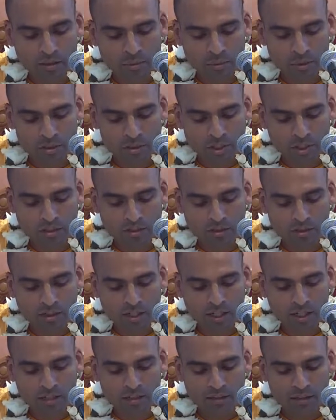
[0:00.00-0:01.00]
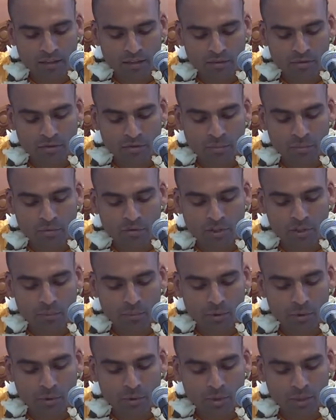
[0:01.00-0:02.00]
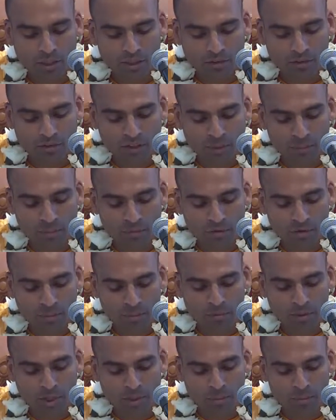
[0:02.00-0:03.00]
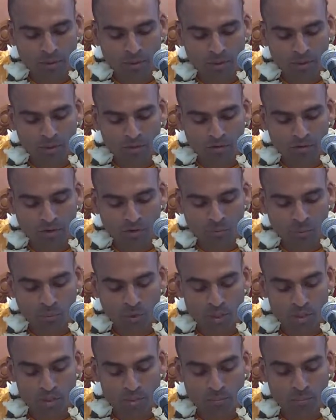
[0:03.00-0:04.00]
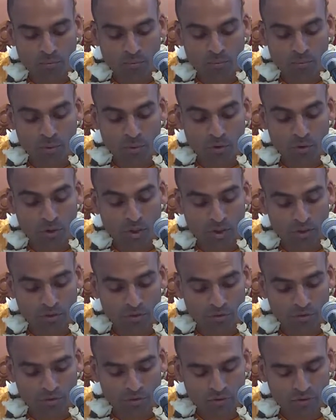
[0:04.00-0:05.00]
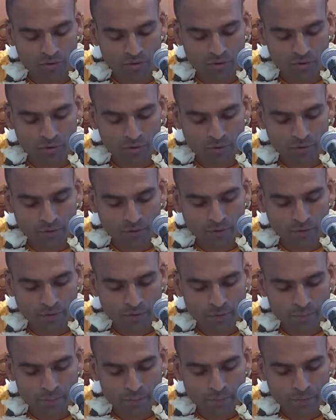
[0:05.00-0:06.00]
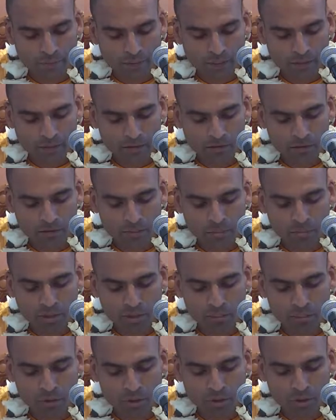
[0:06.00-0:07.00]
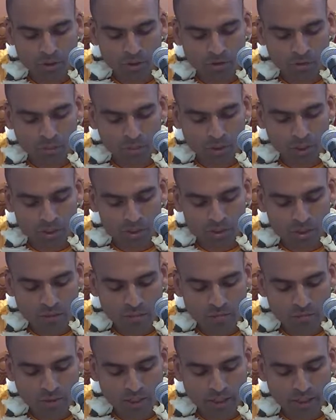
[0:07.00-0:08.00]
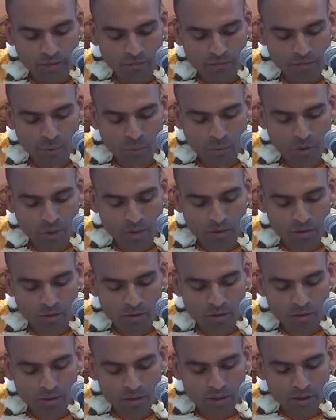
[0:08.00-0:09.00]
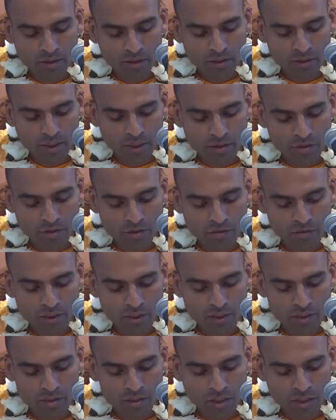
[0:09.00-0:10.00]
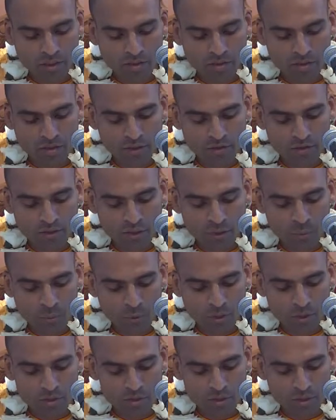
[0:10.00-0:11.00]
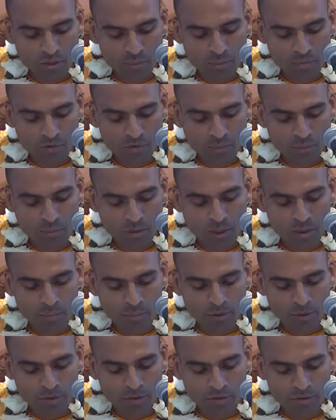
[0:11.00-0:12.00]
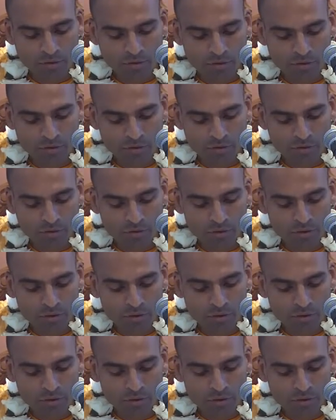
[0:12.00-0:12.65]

which indicate that the Supreme Lord accepts the Brahmanas as worshipable gods. The Supreme Lord is worshipped by everyone, yet to teach others he worships the Brahmanas.